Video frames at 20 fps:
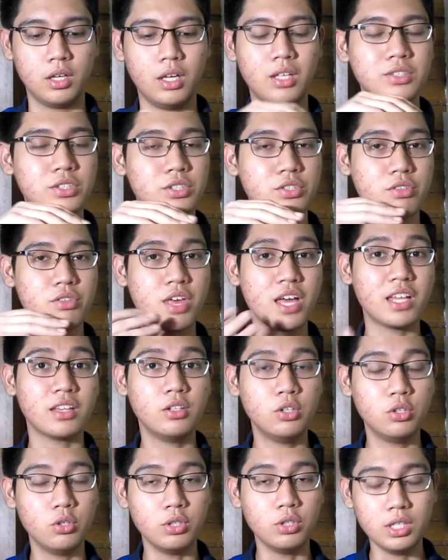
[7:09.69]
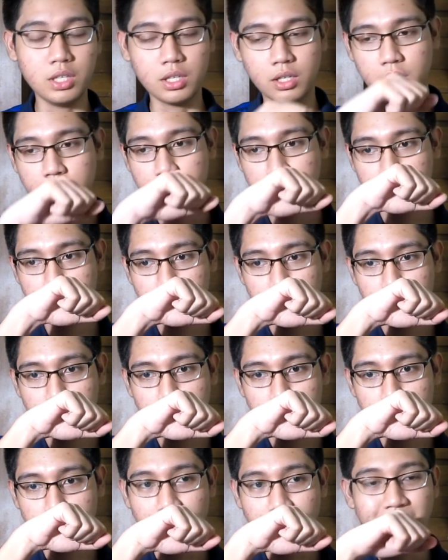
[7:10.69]
It's that unique.
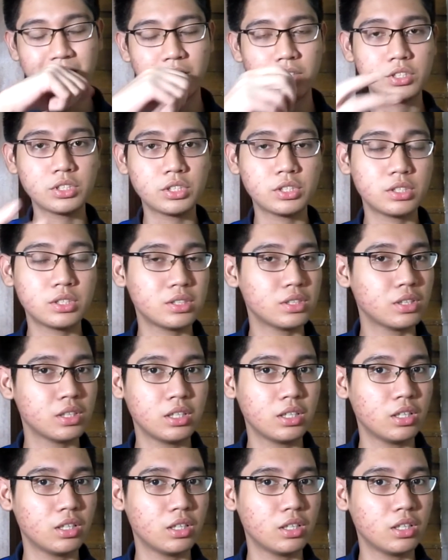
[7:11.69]
And it's